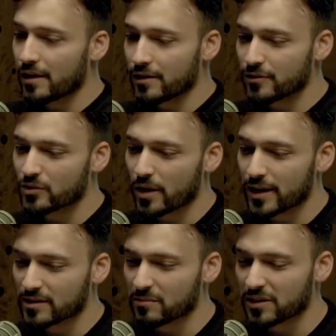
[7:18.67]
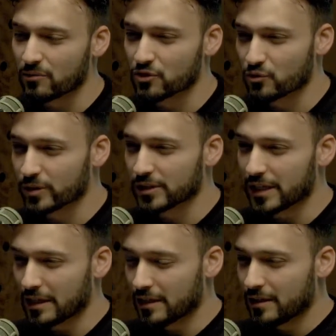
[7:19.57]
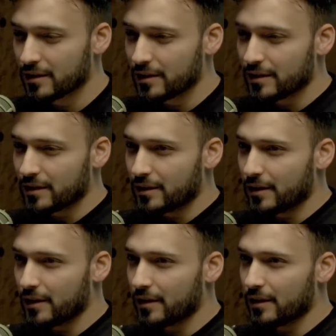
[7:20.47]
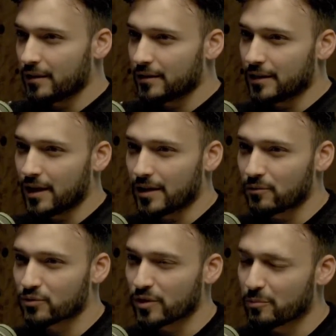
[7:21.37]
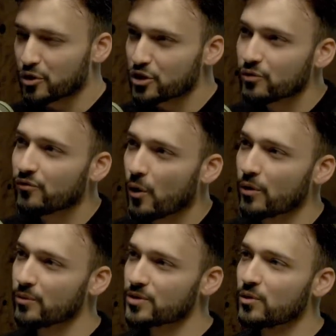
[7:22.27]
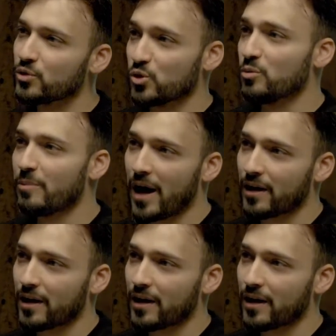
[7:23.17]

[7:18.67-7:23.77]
You saw it as something that was really, that was really pushing you forward. It wasn't holding you back.